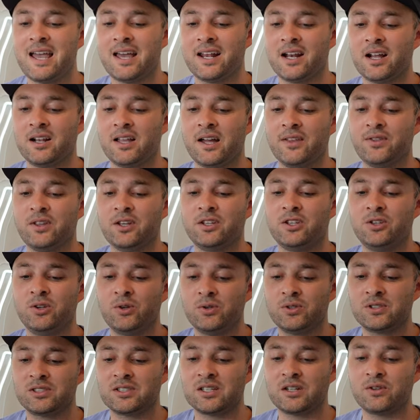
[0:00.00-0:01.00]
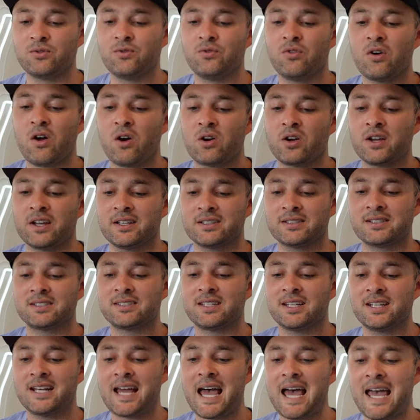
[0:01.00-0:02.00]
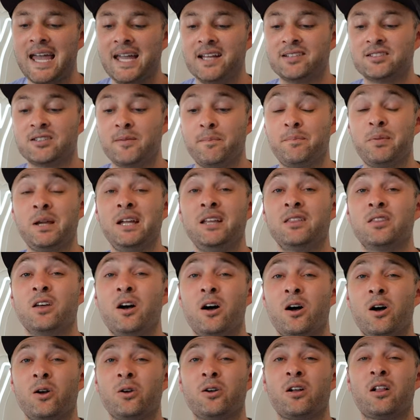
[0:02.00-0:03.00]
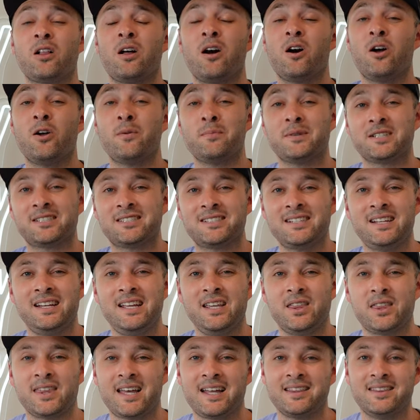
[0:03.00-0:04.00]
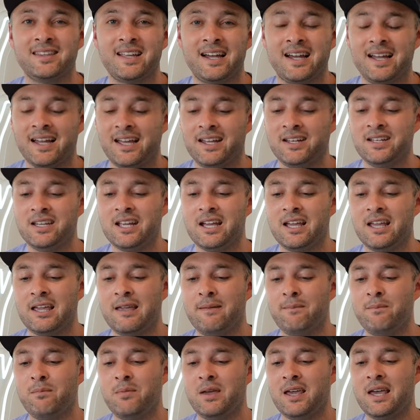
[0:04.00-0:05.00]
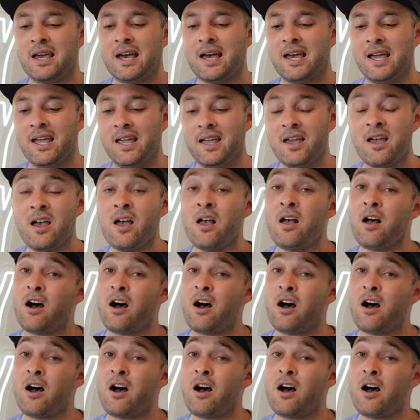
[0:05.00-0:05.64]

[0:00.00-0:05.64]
and I like the Houston Rockets today to beat the Oklahoma City Thunder in your NBA day.